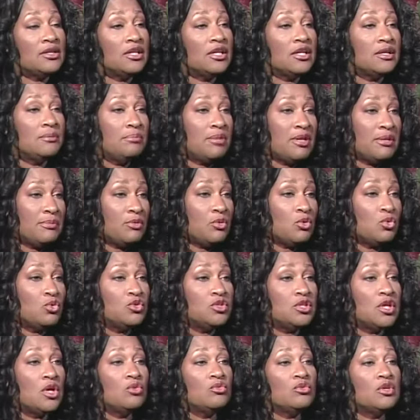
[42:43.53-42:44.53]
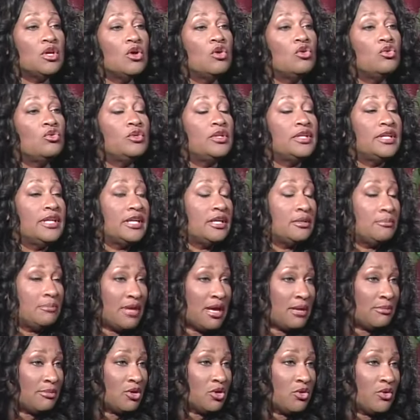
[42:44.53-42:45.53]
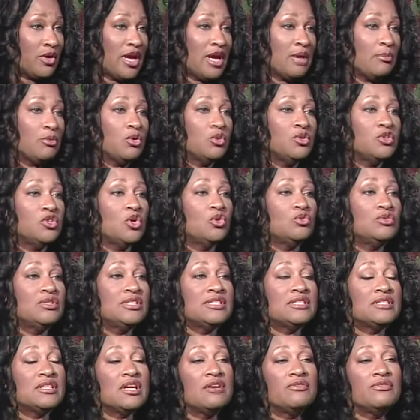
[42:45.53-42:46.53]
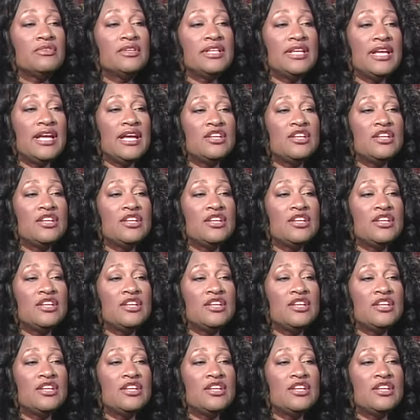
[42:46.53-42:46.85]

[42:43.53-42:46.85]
Look at people yeah. who don't go to get a mammogram or don't right, discover right.